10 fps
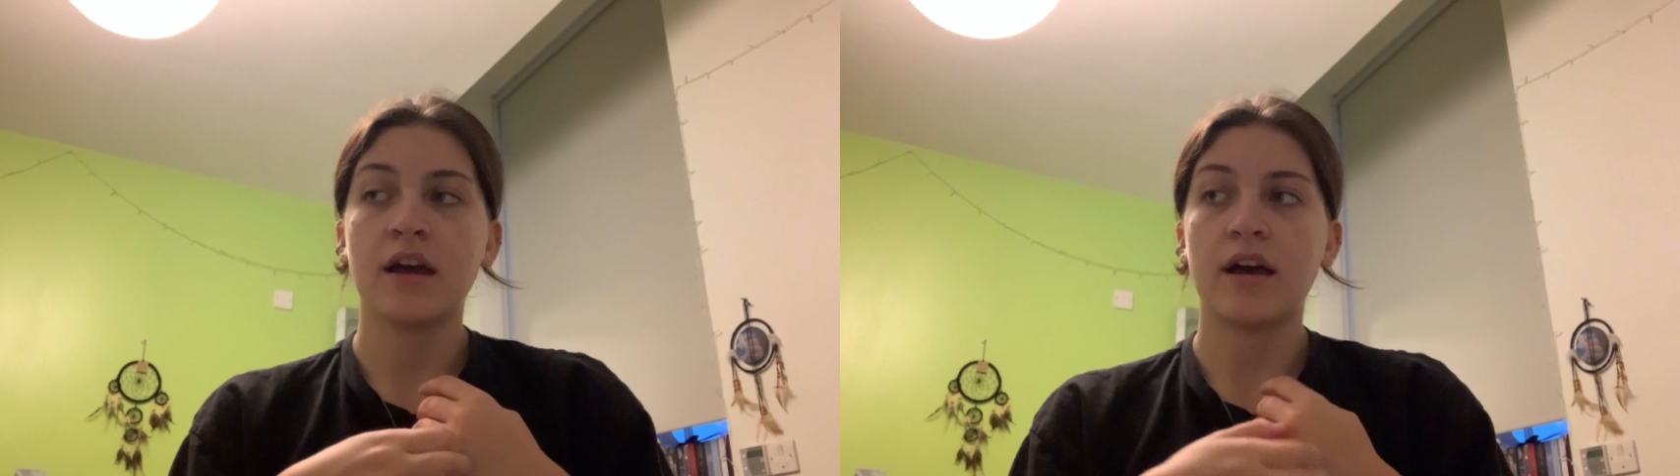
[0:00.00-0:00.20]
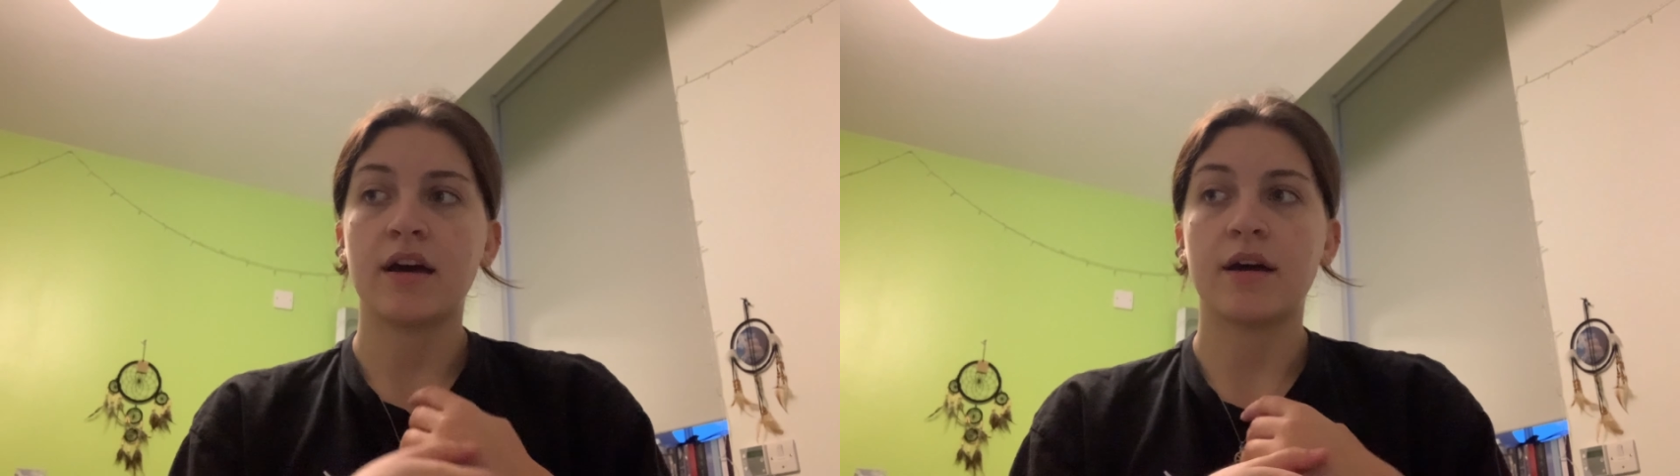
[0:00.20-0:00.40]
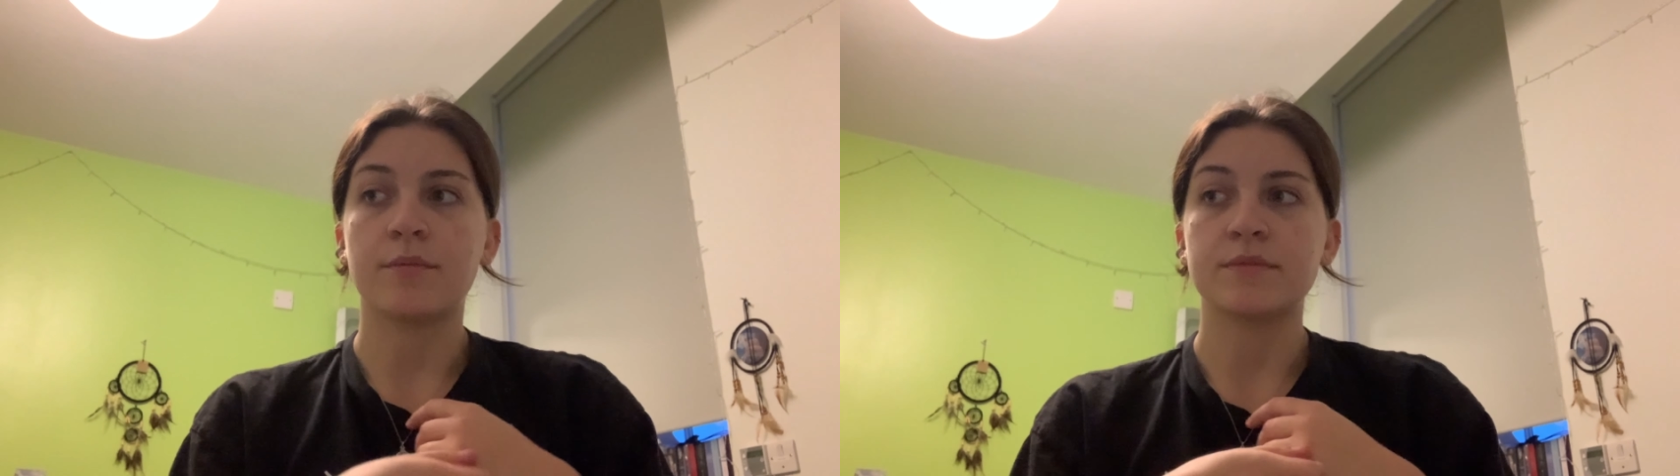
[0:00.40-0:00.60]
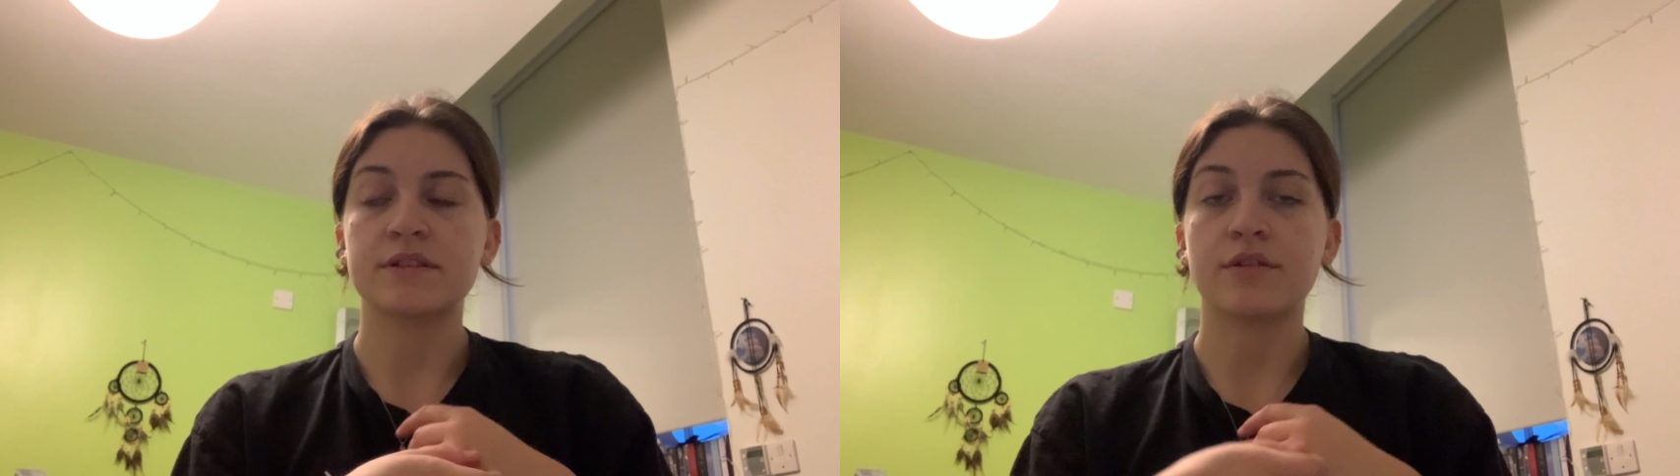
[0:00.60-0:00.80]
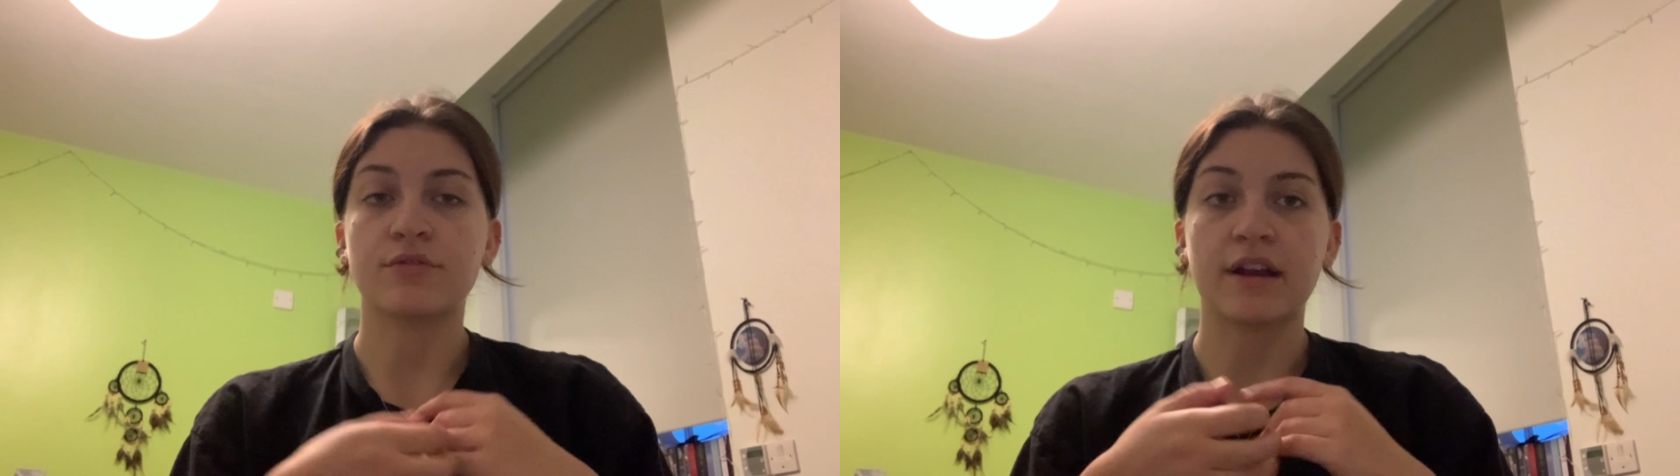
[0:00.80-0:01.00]

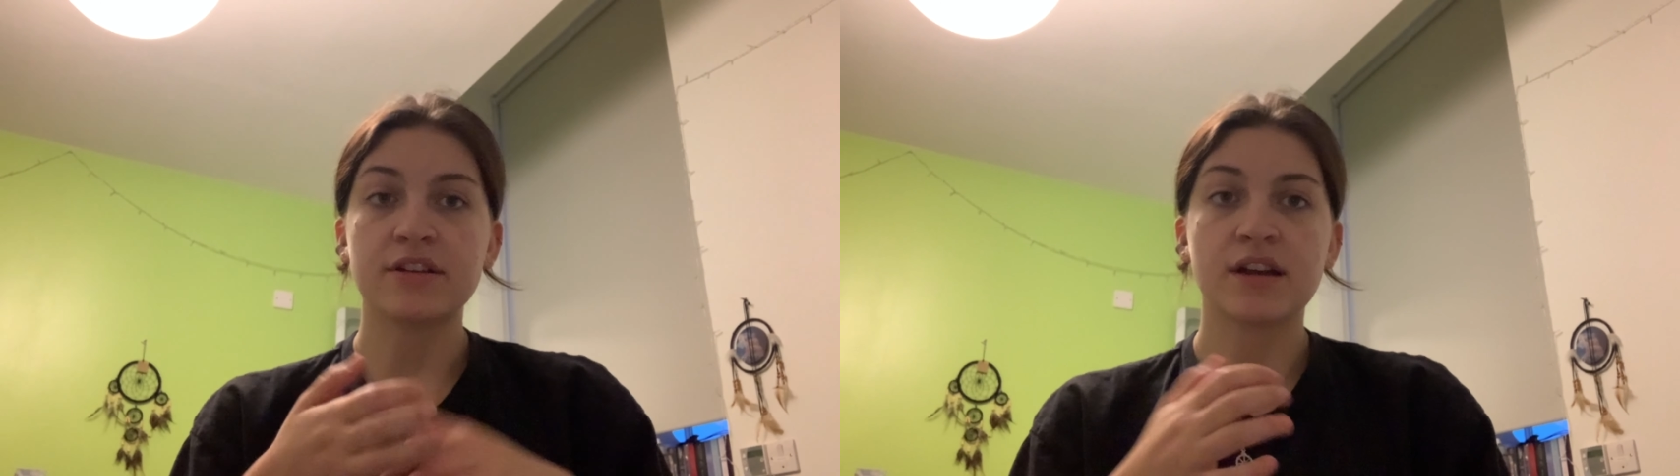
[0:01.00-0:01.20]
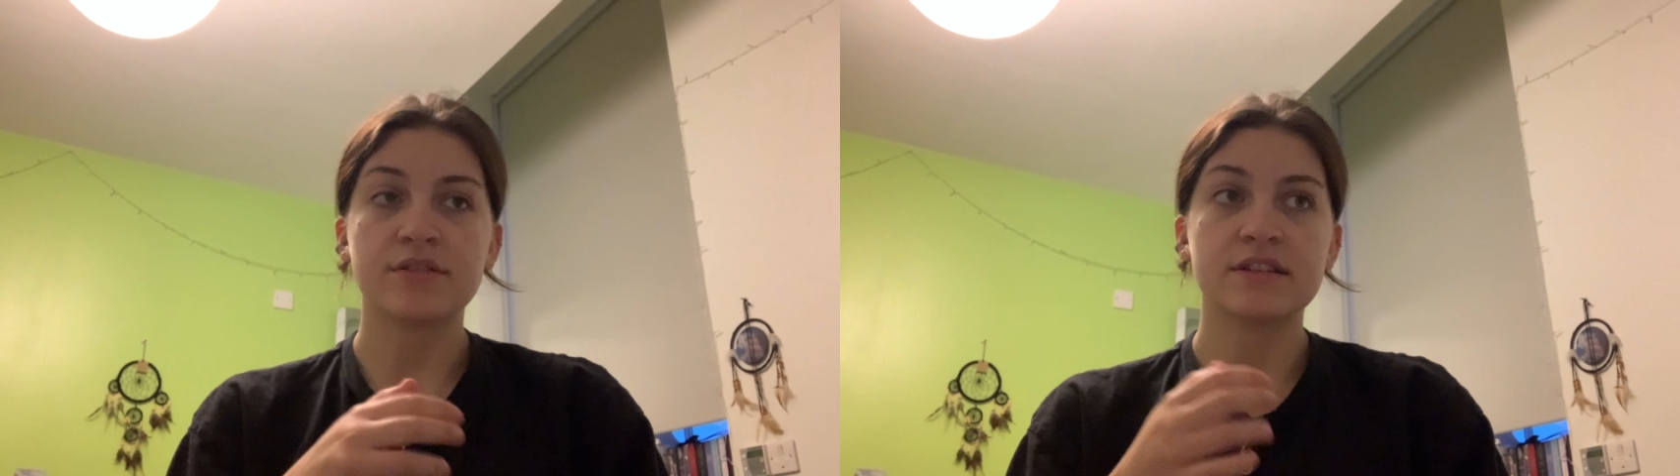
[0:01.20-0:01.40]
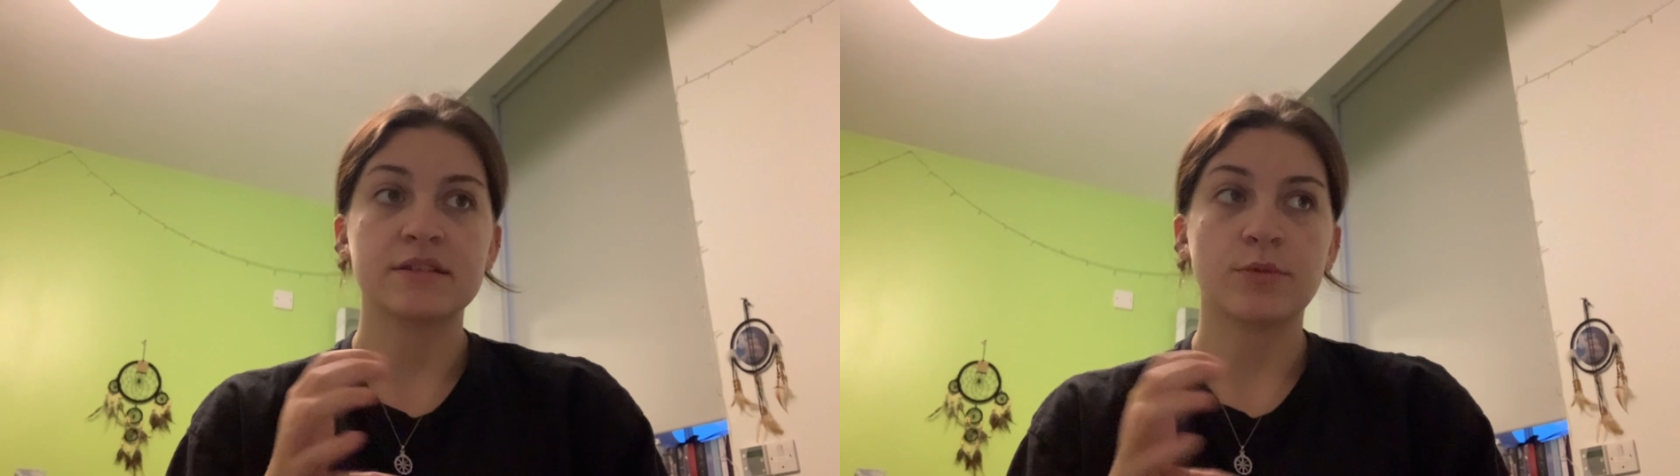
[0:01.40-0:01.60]
So Grange House is the